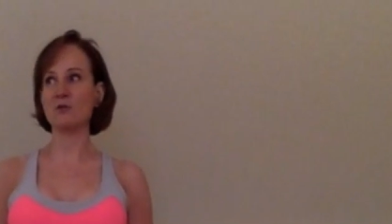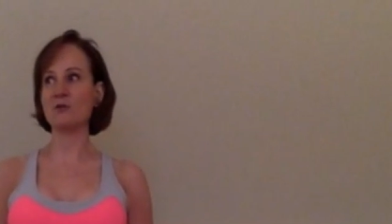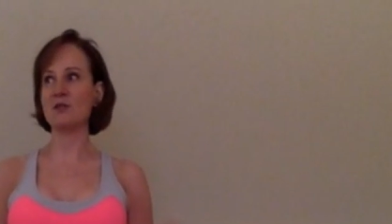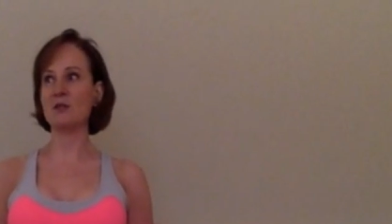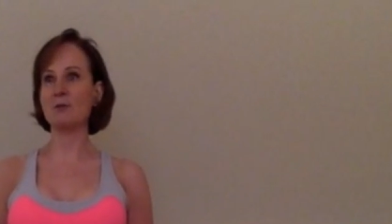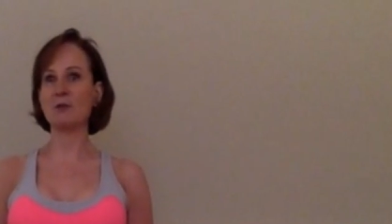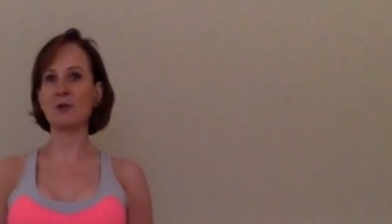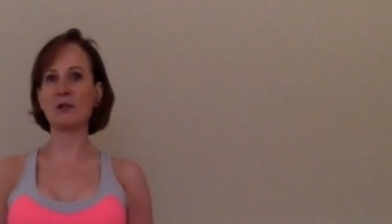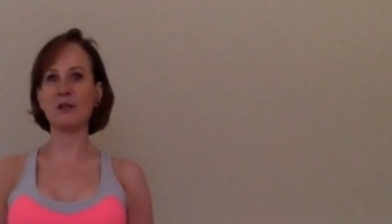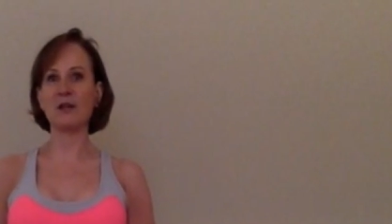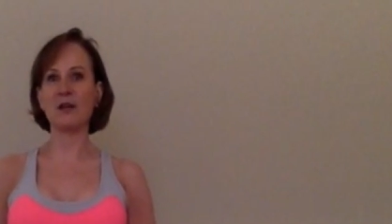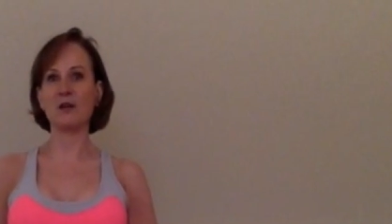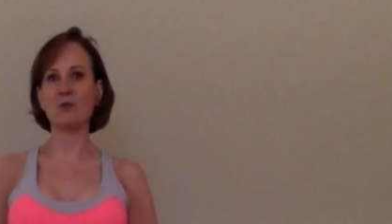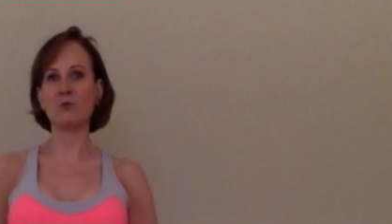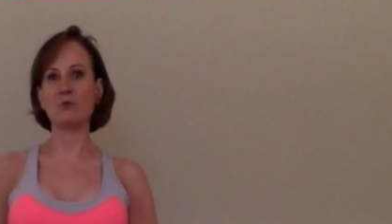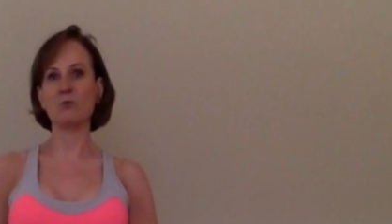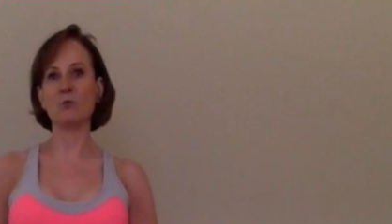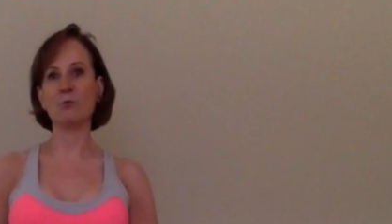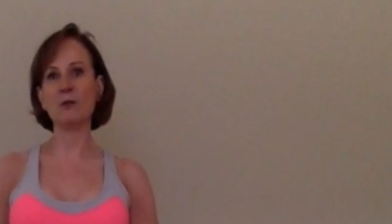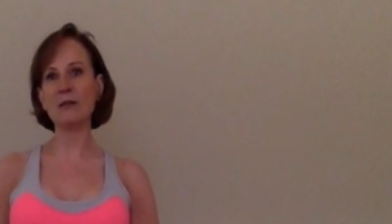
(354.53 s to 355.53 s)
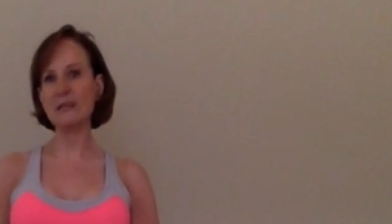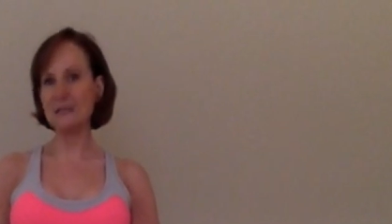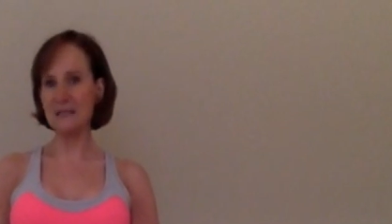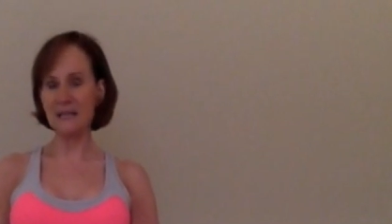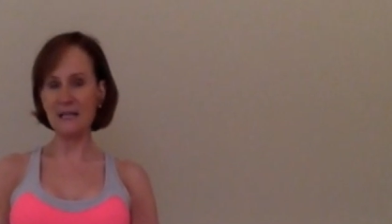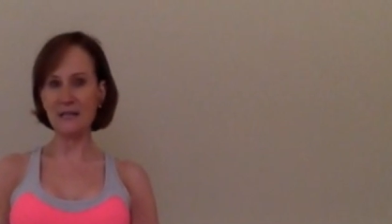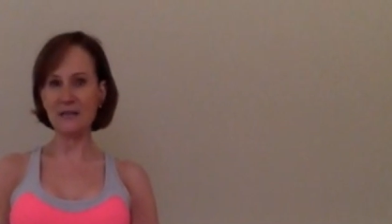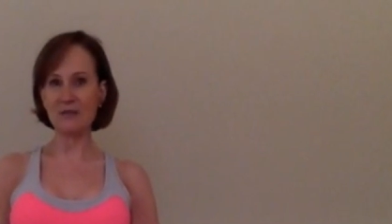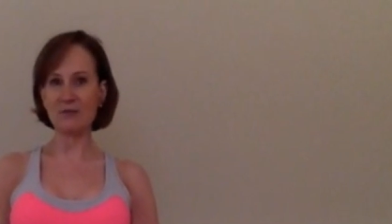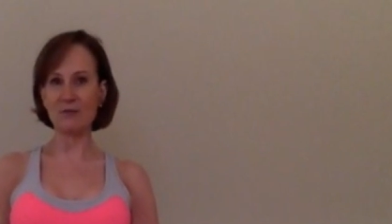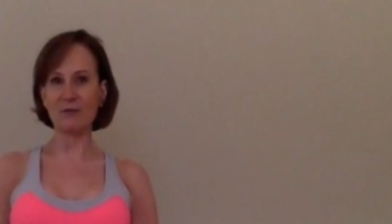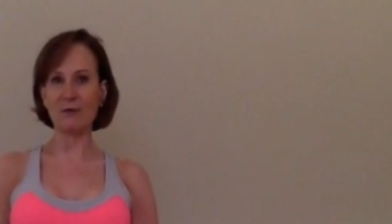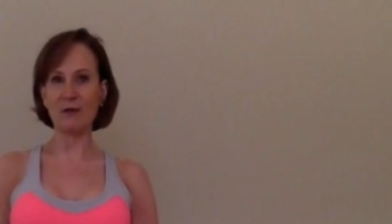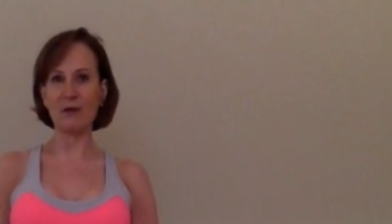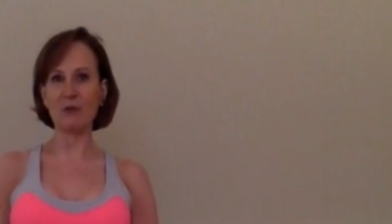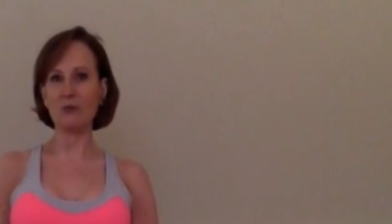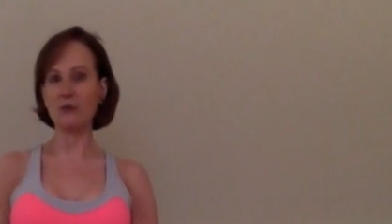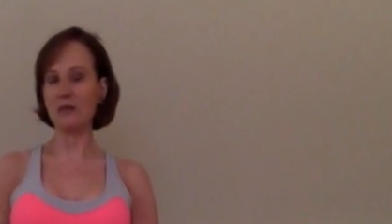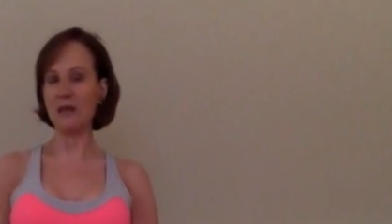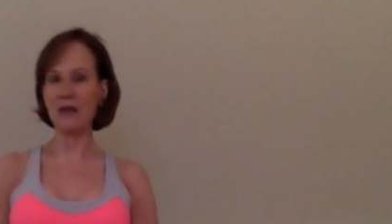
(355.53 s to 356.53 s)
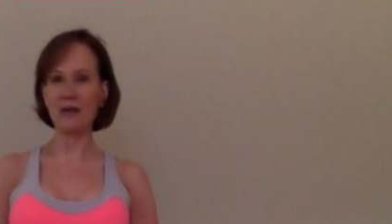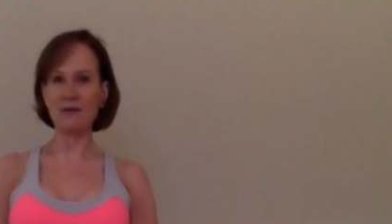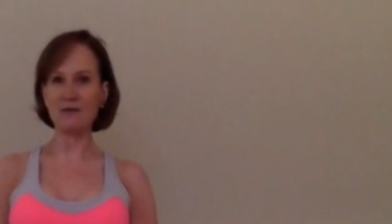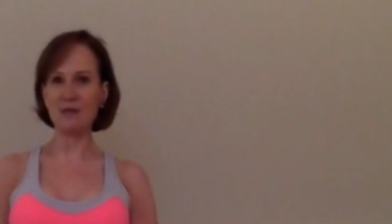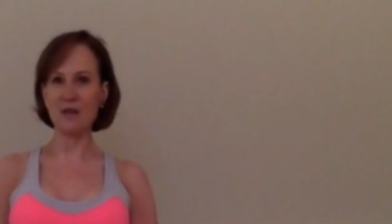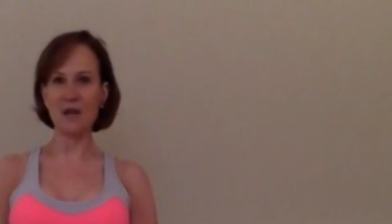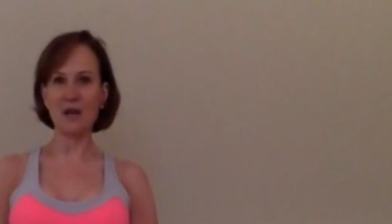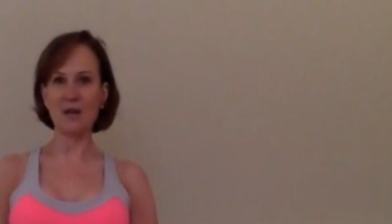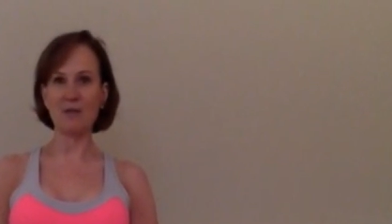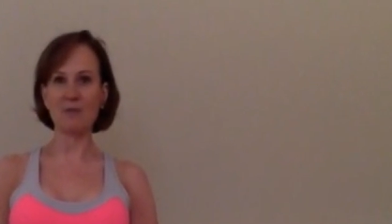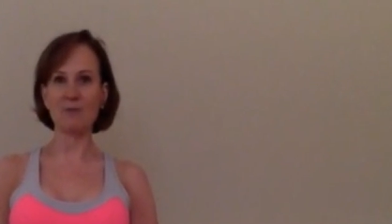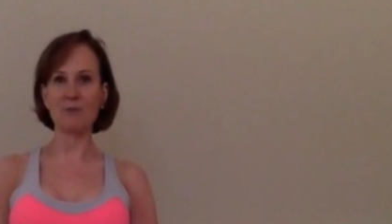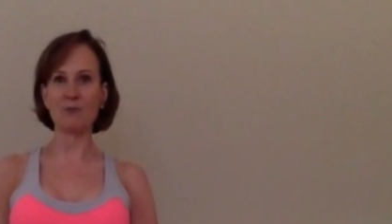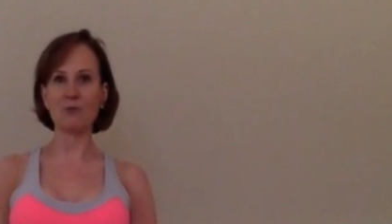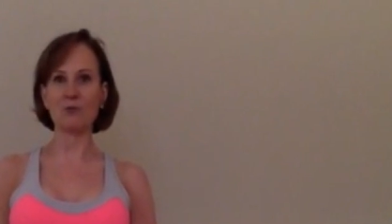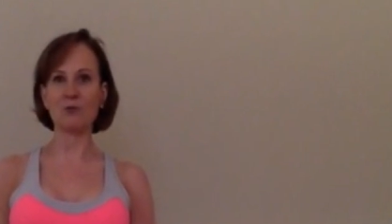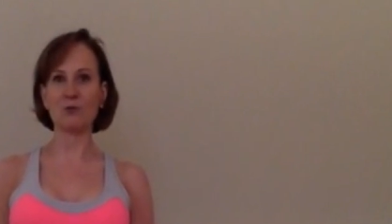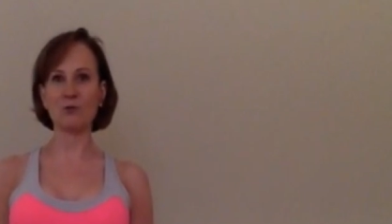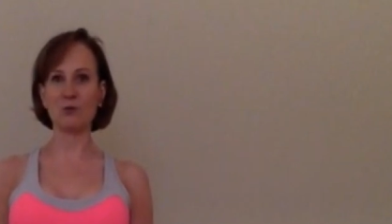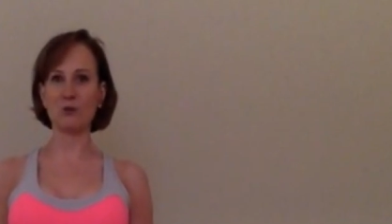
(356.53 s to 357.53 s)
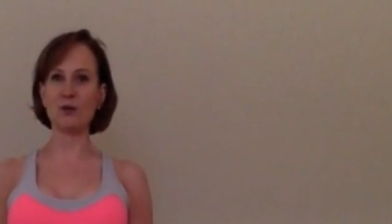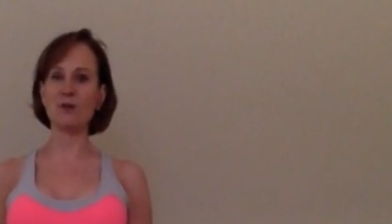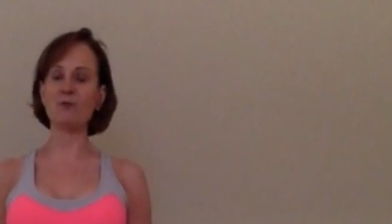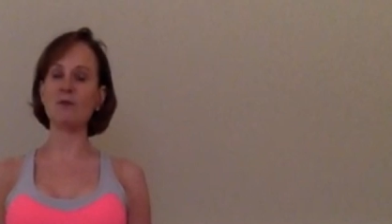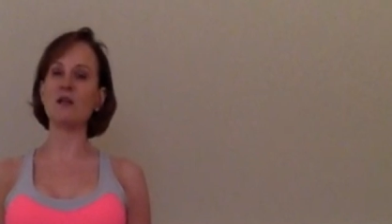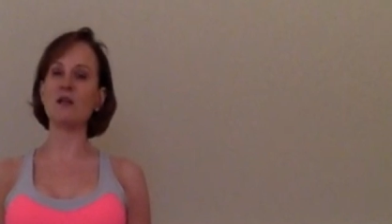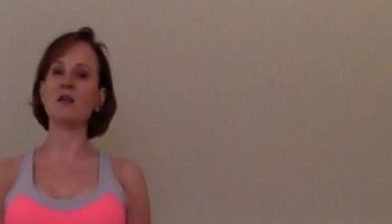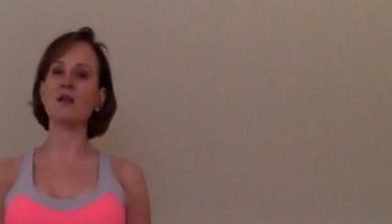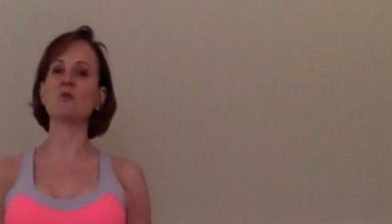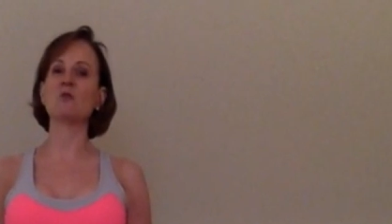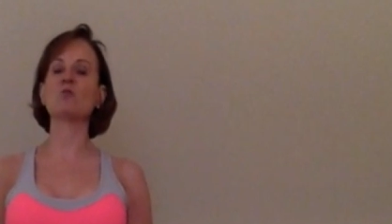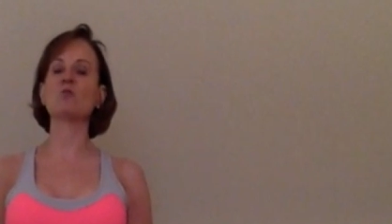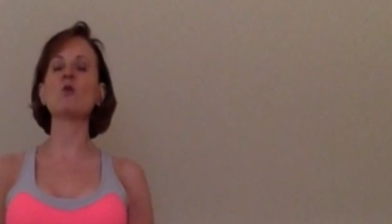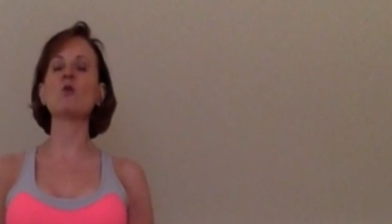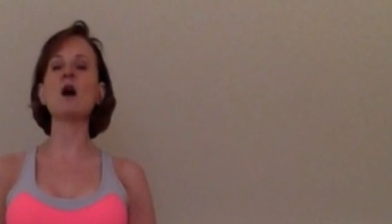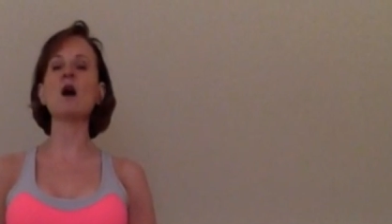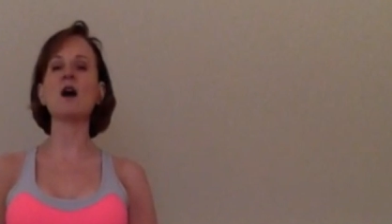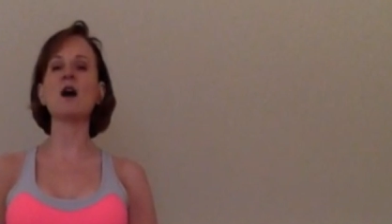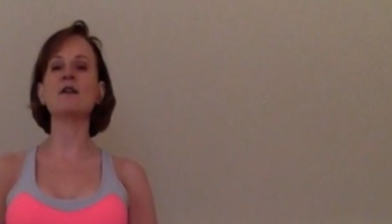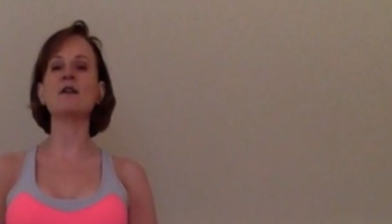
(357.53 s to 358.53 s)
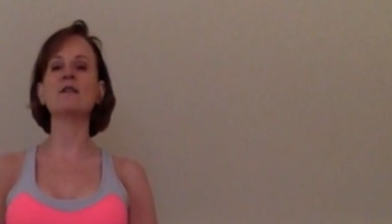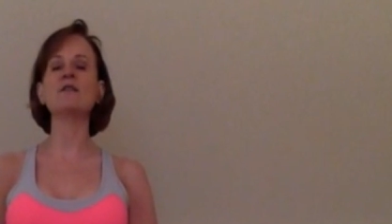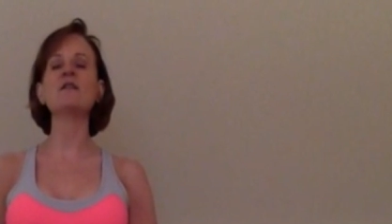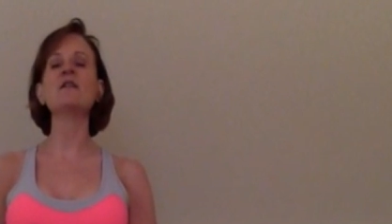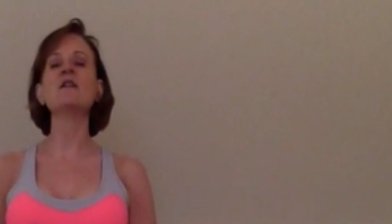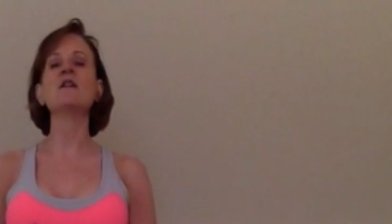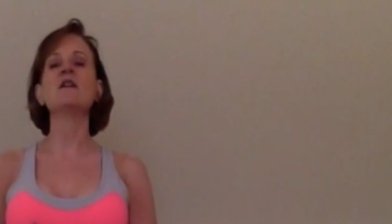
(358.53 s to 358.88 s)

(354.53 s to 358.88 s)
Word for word: typically on weekdays, if I only have time for a 30 minute run,